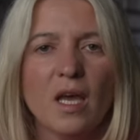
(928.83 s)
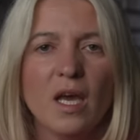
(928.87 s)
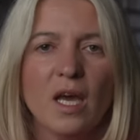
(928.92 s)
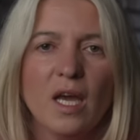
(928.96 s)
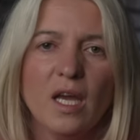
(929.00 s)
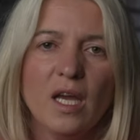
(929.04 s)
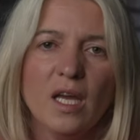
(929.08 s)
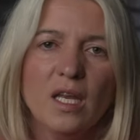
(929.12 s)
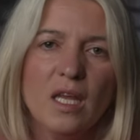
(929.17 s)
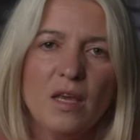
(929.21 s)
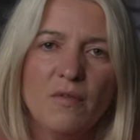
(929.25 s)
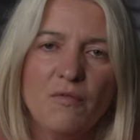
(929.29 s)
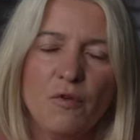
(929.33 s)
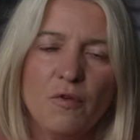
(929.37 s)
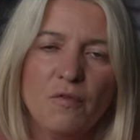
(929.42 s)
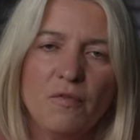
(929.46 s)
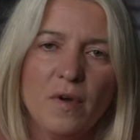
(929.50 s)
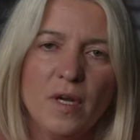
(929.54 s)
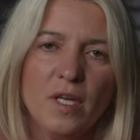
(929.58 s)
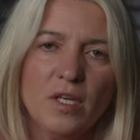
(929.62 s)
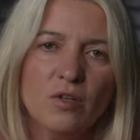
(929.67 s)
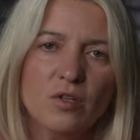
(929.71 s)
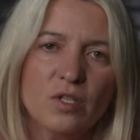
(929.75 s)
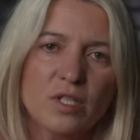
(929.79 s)
and if you
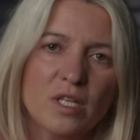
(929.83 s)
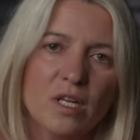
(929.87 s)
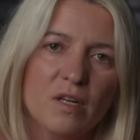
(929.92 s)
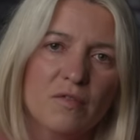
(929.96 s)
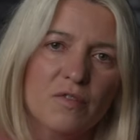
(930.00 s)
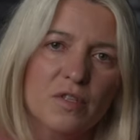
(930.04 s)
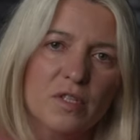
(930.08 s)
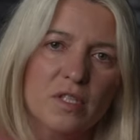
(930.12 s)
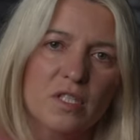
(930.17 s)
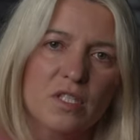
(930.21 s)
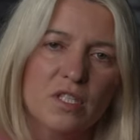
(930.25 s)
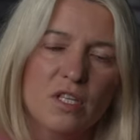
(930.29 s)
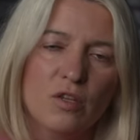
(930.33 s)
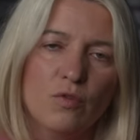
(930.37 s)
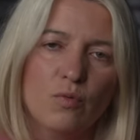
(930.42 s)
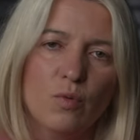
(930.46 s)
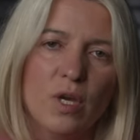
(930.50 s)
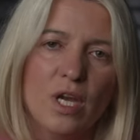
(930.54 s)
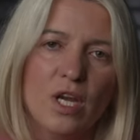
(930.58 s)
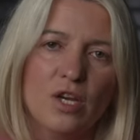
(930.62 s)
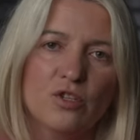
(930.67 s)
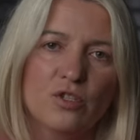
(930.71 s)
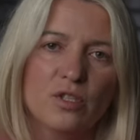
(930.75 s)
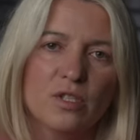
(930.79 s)
find yourself in the
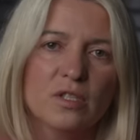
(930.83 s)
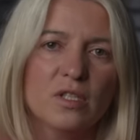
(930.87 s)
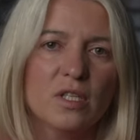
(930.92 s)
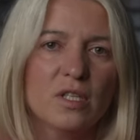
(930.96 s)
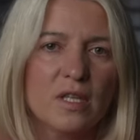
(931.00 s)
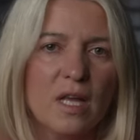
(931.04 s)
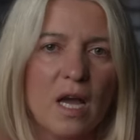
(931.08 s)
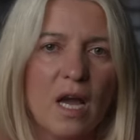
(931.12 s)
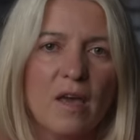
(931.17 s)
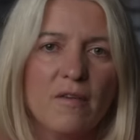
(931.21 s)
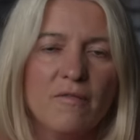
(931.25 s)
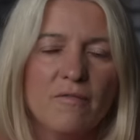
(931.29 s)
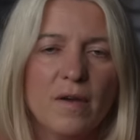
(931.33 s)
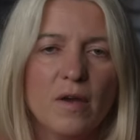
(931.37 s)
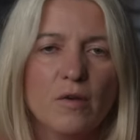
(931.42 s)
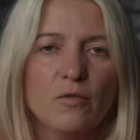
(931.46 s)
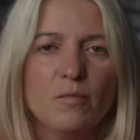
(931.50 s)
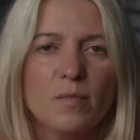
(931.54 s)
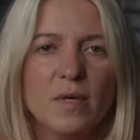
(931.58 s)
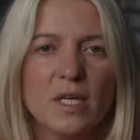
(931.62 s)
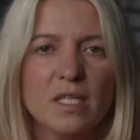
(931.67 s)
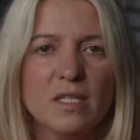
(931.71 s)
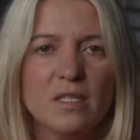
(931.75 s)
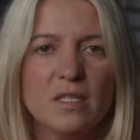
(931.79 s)
situation that I found
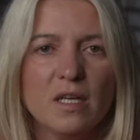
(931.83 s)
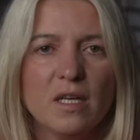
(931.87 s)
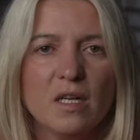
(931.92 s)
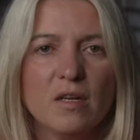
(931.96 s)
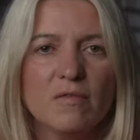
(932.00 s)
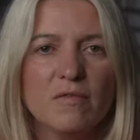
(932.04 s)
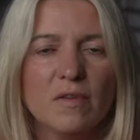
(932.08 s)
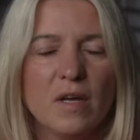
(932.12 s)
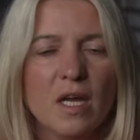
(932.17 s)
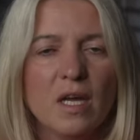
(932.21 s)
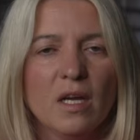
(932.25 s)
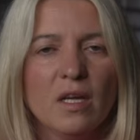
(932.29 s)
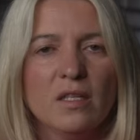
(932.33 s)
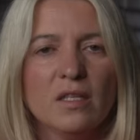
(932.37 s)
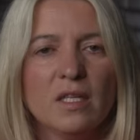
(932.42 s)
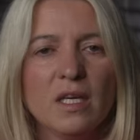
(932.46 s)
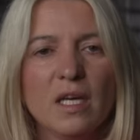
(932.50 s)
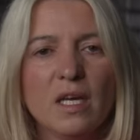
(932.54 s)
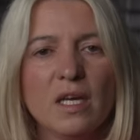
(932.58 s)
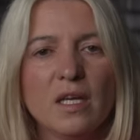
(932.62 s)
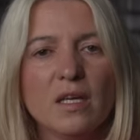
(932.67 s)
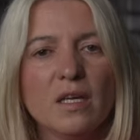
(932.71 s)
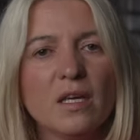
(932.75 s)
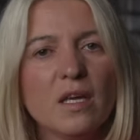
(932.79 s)
myself,
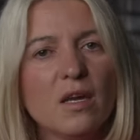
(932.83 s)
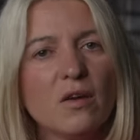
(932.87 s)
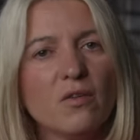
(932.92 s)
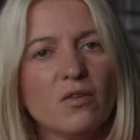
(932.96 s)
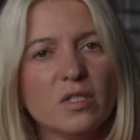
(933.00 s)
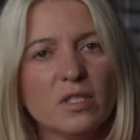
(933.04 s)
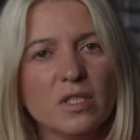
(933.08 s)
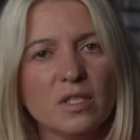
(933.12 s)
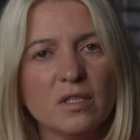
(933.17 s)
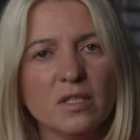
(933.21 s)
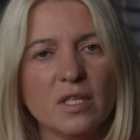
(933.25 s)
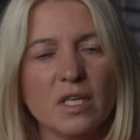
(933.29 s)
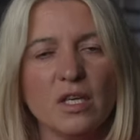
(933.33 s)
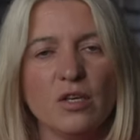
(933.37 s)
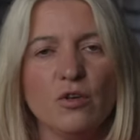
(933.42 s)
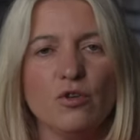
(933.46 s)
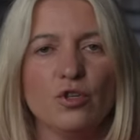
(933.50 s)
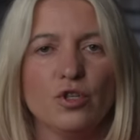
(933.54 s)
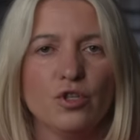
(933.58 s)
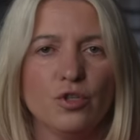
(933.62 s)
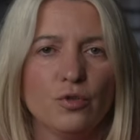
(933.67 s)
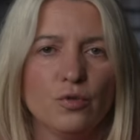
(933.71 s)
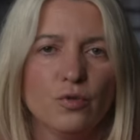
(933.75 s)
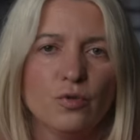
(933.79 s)
then here is the thing you
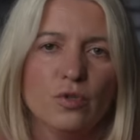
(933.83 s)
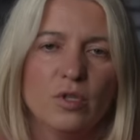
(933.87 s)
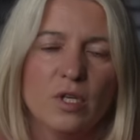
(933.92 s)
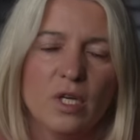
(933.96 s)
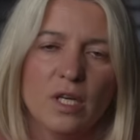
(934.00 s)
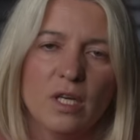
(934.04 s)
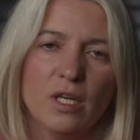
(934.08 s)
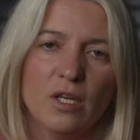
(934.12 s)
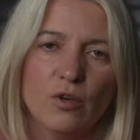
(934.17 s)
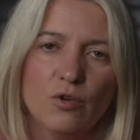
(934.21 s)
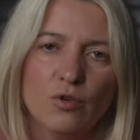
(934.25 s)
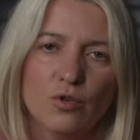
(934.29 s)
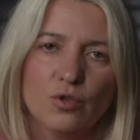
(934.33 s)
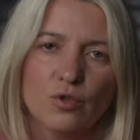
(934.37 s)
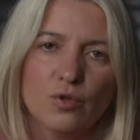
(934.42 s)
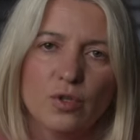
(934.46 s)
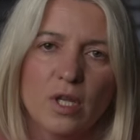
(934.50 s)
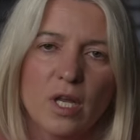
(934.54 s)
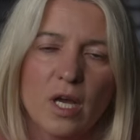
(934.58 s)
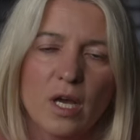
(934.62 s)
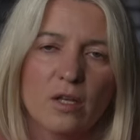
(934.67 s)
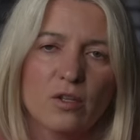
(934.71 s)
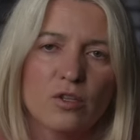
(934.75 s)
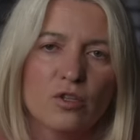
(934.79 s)
should and you should
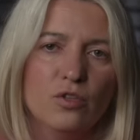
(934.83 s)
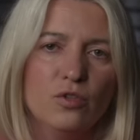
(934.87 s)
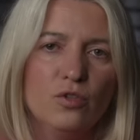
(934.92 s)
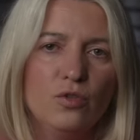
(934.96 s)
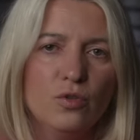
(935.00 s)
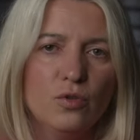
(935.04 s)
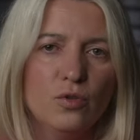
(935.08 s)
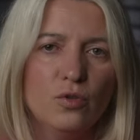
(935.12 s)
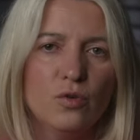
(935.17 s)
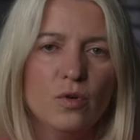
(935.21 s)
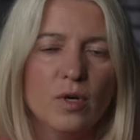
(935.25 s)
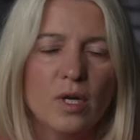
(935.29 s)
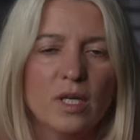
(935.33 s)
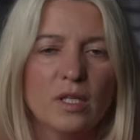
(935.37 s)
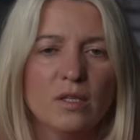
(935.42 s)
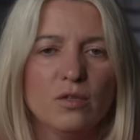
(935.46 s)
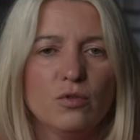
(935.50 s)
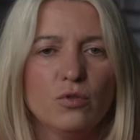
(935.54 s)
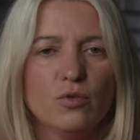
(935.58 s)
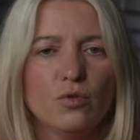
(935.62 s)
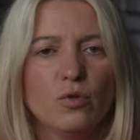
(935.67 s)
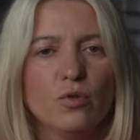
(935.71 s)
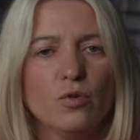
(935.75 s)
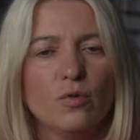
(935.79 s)
not do
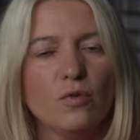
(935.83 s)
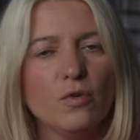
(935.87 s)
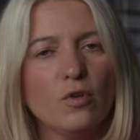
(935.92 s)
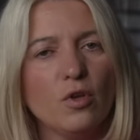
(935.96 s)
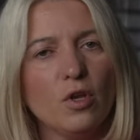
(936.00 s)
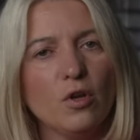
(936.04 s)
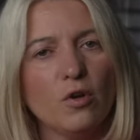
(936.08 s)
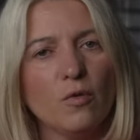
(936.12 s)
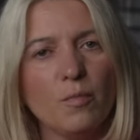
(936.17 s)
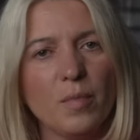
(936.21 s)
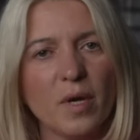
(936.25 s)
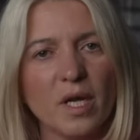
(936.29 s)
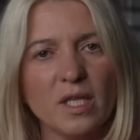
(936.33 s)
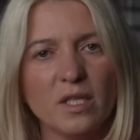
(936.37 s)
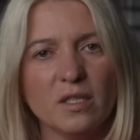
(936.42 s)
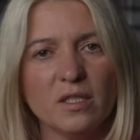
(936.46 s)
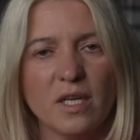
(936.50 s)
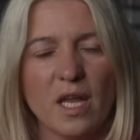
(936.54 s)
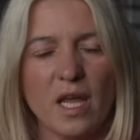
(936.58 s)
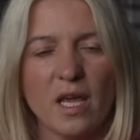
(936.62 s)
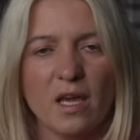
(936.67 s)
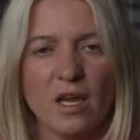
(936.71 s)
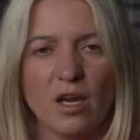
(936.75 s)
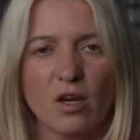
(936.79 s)
to, you know, better
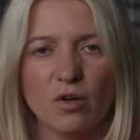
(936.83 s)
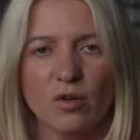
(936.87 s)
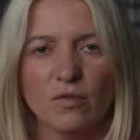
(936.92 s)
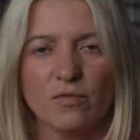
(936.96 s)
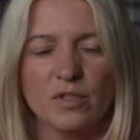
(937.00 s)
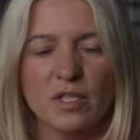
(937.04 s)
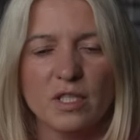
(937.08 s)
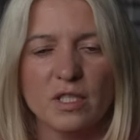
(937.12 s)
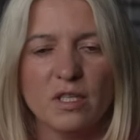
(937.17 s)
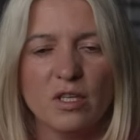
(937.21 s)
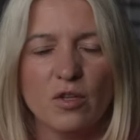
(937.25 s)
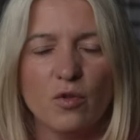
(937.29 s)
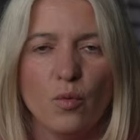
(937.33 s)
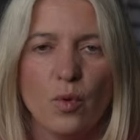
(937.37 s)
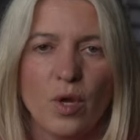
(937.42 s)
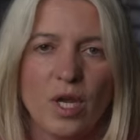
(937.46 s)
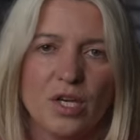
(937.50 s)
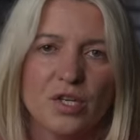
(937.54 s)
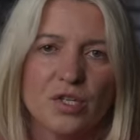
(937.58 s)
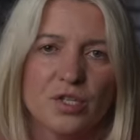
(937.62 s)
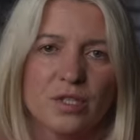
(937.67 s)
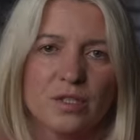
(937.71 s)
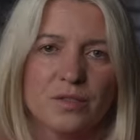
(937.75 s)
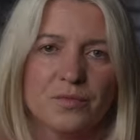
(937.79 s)
take care of this
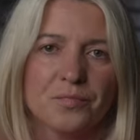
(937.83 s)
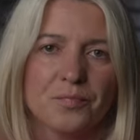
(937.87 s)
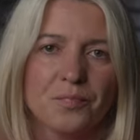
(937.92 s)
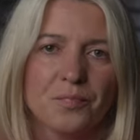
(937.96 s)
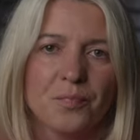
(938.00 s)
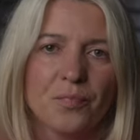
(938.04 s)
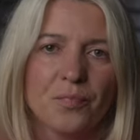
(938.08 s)
situation.